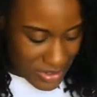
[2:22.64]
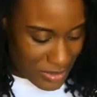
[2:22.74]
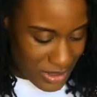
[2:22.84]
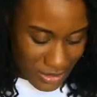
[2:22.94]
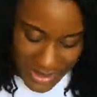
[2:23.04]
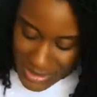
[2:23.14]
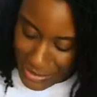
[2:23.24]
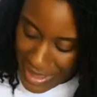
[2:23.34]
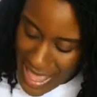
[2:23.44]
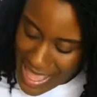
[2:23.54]
know which one is
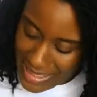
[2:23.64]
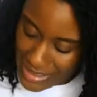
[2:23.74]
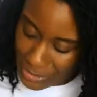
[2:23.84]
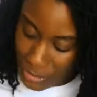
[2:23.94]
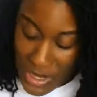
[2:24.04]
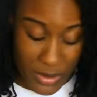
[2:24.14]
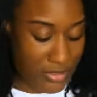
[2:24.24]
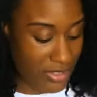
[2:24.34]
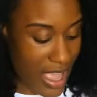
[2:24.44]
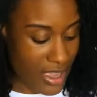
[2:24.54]
which.
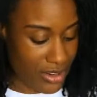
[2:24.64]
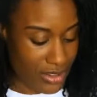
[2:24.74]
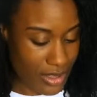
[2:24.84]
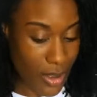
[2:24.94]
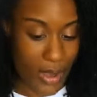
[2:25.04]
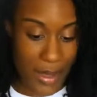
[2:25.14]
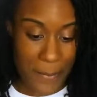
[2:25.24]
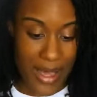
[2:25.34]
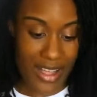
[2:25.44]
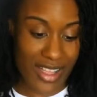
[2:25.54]
Frequent flyers. Okay,
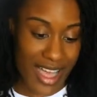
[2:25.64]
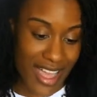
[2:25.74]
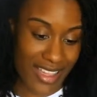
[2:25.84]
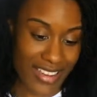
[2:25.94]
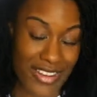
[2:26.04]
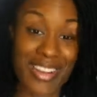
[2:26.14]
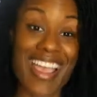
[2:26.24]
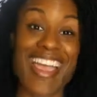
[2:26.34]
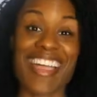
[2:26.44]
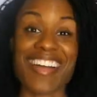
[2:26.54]
Mile High.
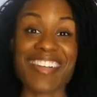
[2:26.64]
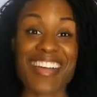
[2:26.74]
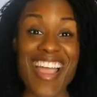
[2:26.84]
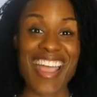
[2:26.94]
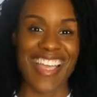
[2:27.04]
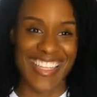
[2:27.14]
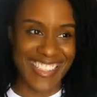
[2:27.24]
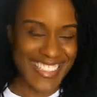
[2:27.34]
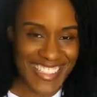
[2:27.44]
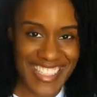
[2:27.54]
Okay, all right.
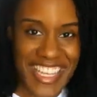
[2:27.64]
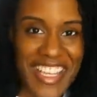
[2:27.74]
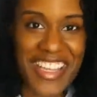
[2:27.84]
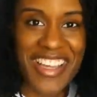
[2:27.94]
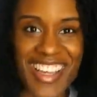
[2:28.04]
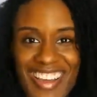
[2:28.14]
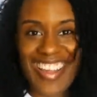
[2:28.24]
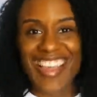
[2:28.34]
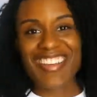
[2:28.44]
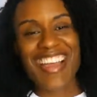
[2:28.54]

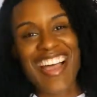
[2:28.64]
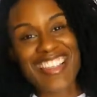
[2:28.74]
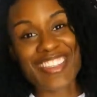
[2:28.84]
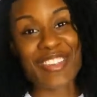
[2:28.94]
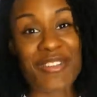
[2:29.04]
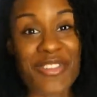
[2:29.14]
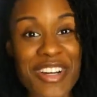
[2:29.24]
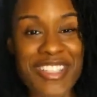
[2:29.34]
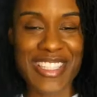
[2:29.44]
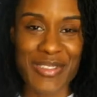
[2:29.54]
Okay, you guys. So the
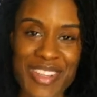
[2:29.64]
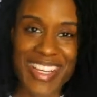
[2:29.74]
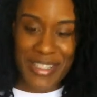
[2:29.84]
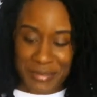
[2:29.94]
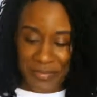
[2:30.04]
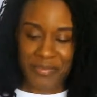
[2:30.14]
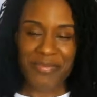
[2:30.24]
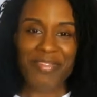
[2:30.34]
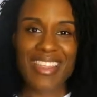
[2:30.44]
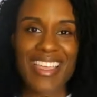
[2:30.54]
first one
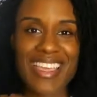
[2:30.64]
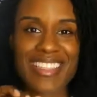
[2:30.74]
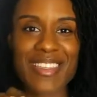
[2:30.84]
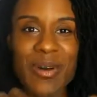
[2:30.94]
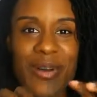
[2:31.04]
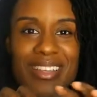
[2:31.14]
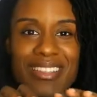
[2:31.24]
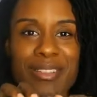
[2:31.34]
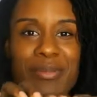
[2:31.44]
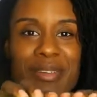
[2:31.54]
is
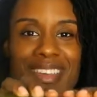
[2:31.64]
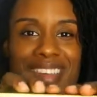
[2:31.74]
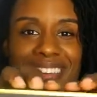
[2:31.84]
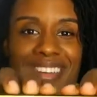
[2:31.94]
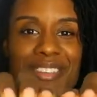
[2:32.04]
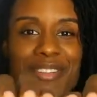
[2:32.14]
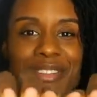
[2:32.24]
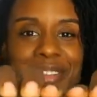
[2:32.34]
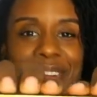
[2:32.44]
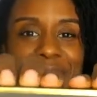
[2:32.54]
going to be
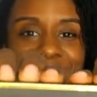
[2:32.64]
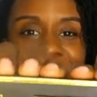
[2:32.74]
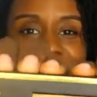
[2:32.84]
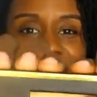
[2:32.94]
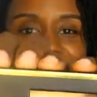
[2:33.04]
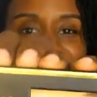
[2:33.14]
from